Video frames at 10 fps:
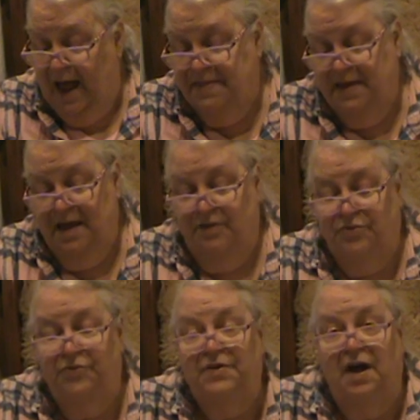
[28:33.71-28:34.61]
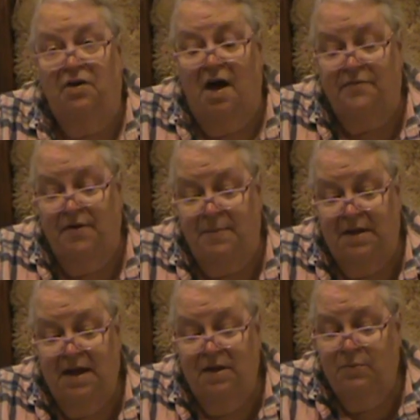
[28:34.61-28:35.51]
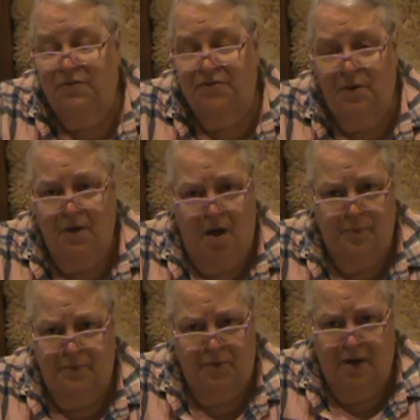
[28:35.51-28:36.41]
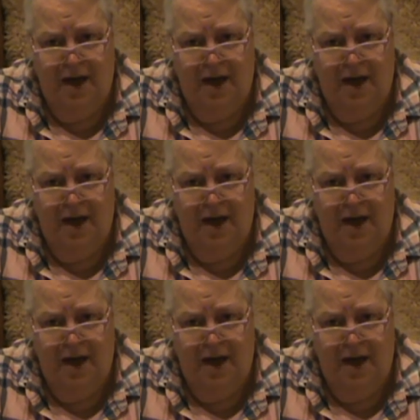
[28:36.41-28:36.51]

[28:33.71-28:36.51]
and the answers that I got from it. And it was so helpful.